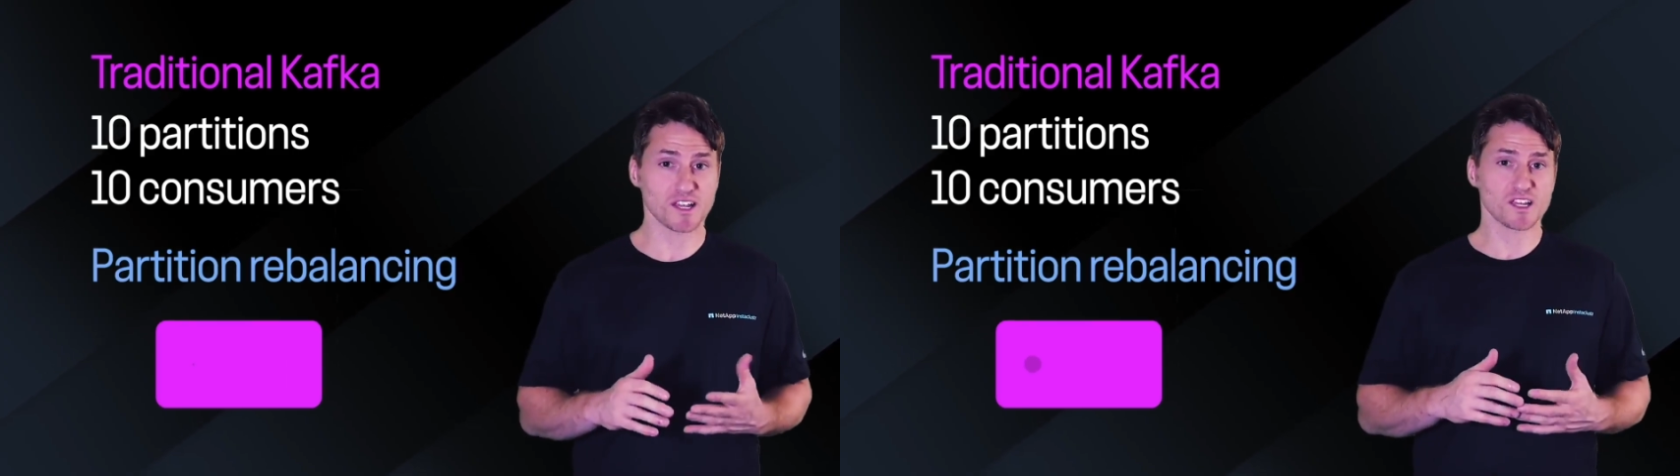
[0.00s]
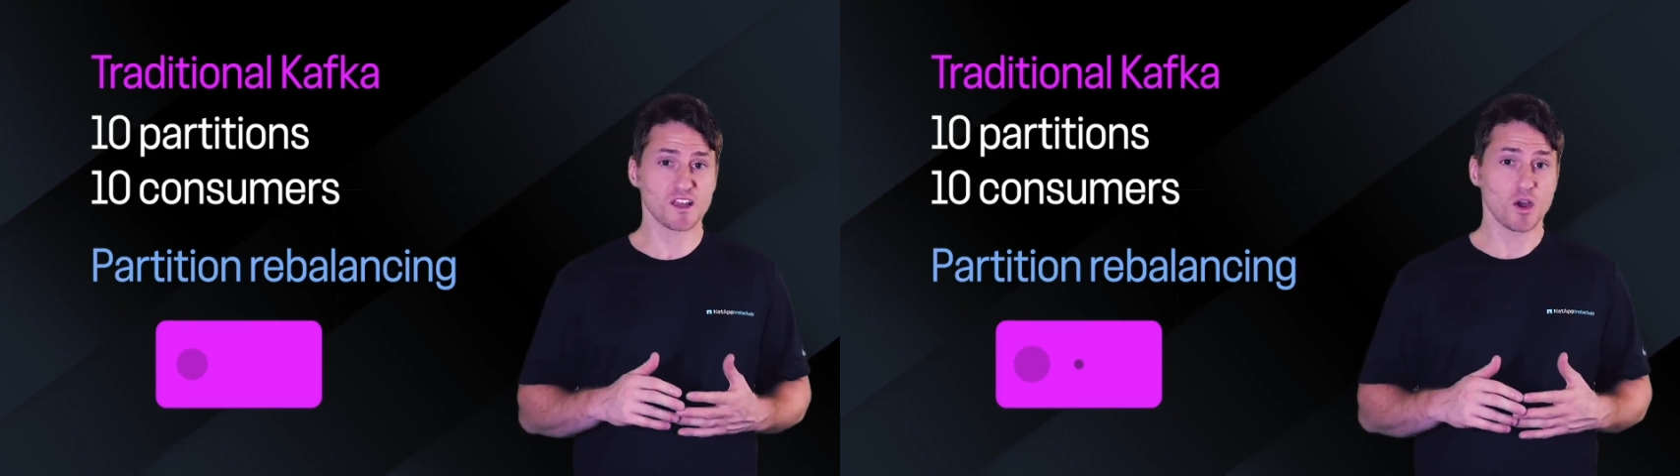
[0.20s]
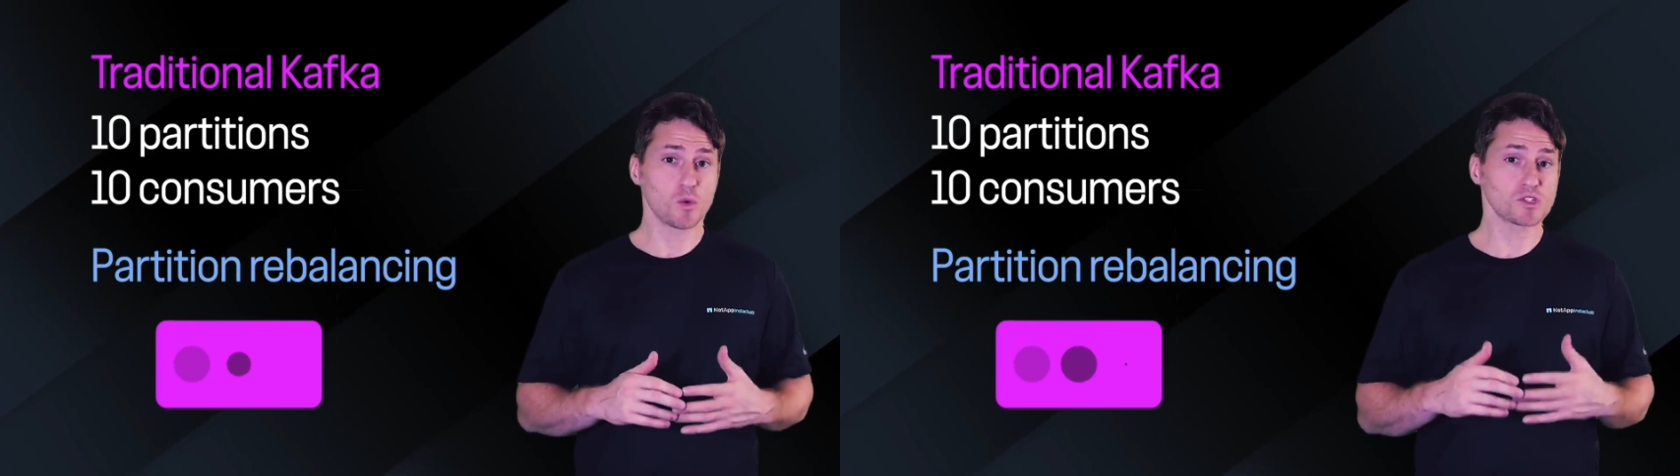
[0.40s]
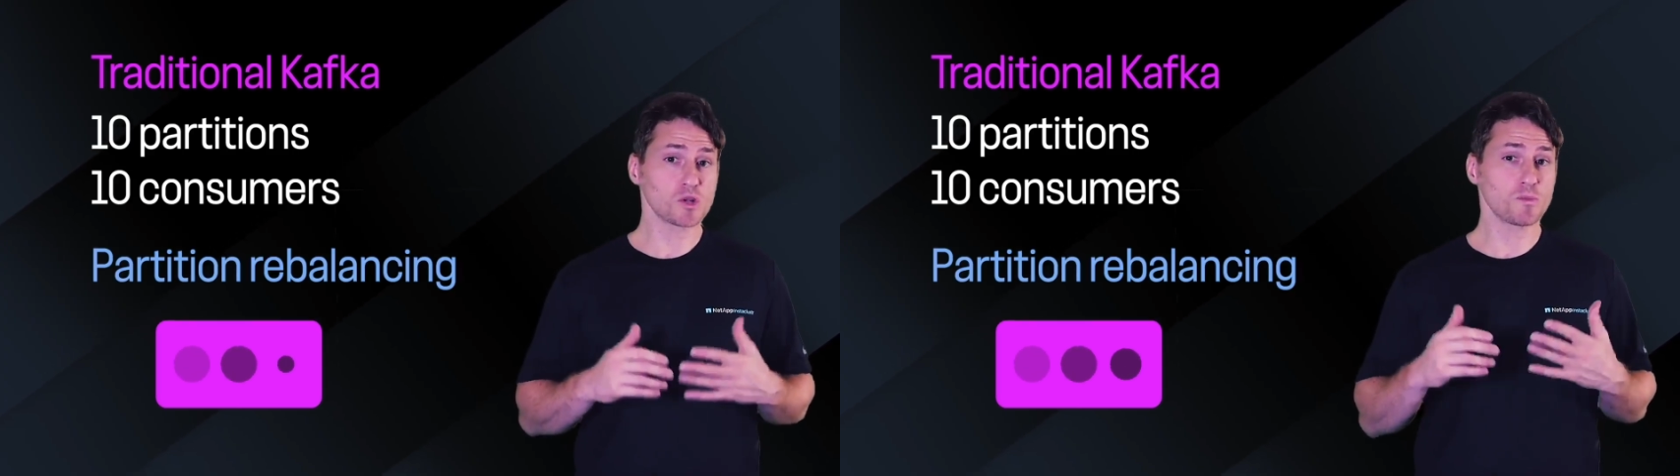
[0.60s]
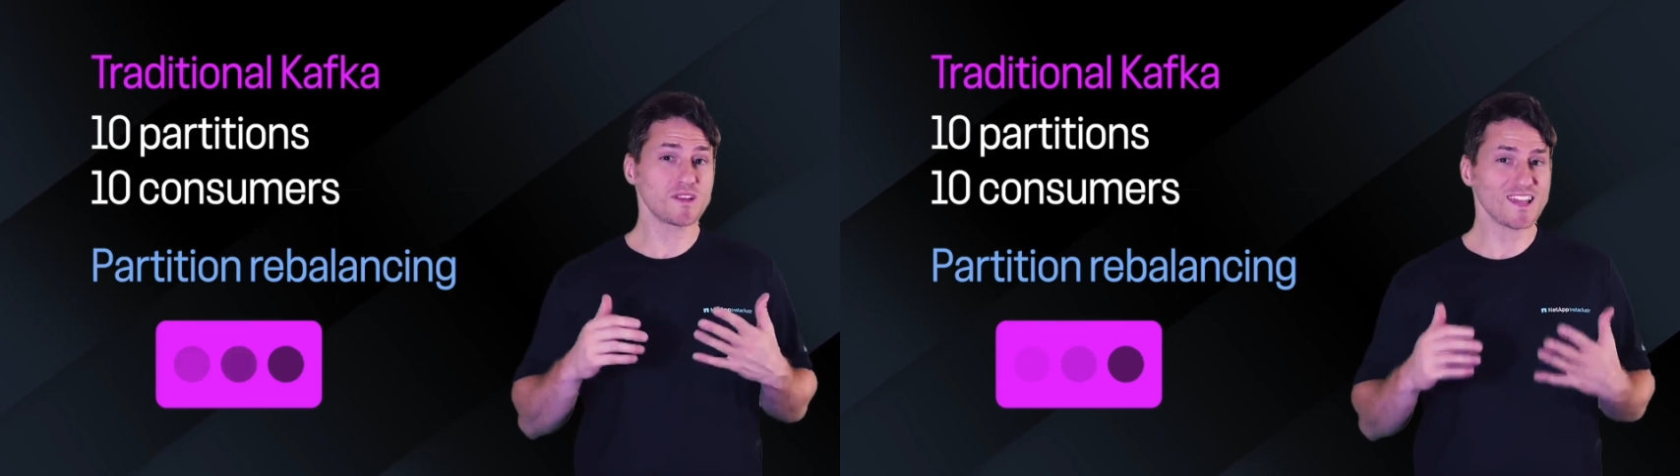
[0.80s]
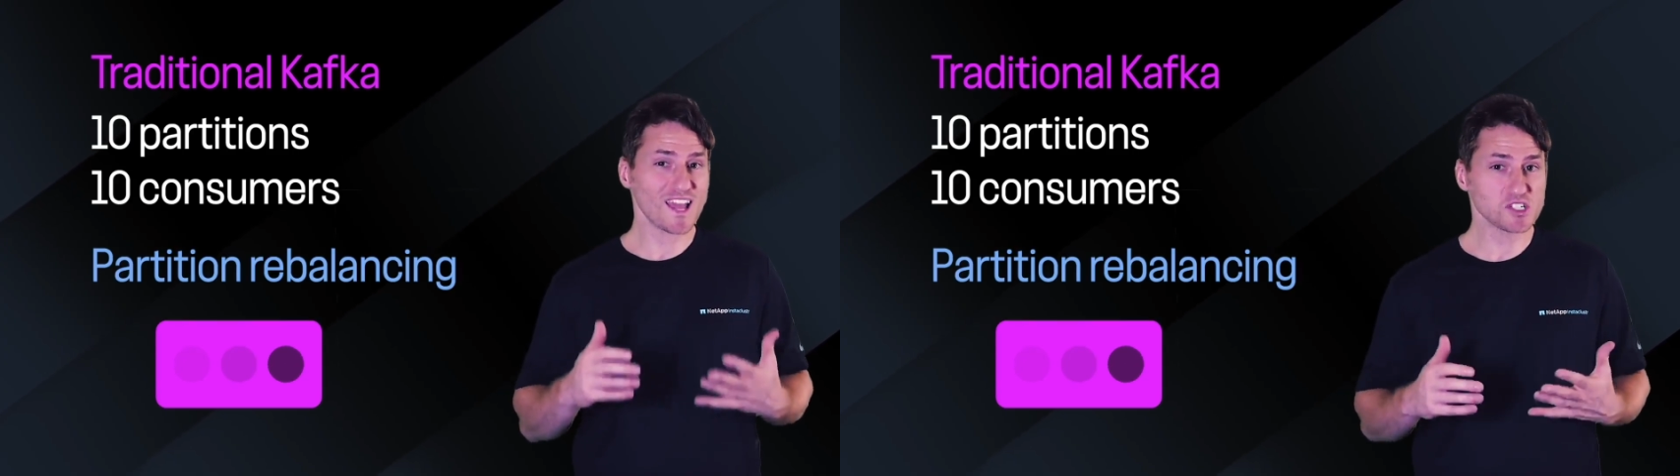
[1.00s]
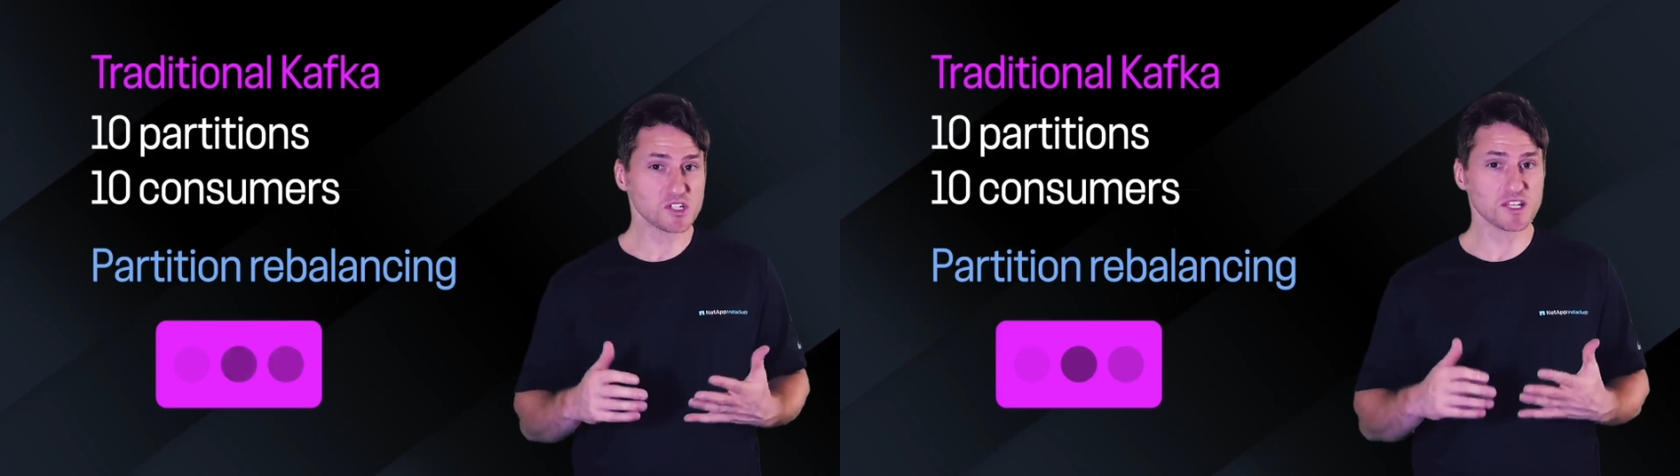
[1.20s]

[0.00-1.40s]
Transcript: which could potentially